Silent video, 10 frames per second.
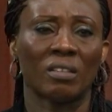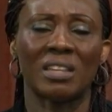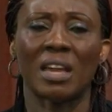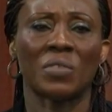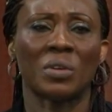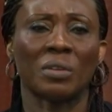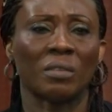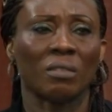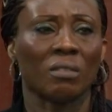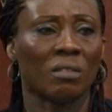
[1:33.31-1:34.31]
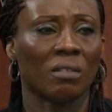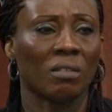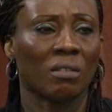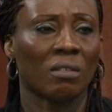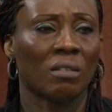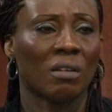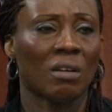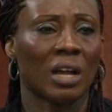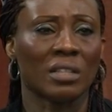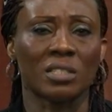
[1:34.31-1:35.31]
Never.
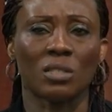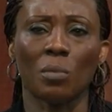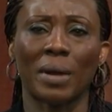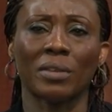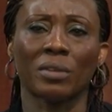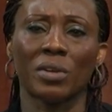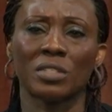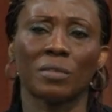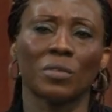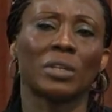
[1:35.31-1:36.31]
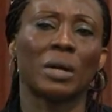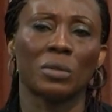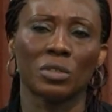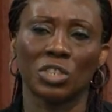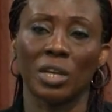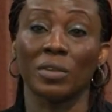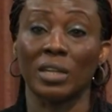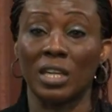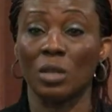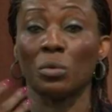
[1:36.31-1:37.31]
And so by the grace of God, I want to share the
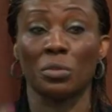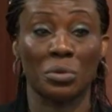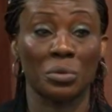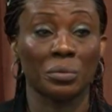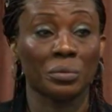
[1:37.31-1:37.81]
key with you.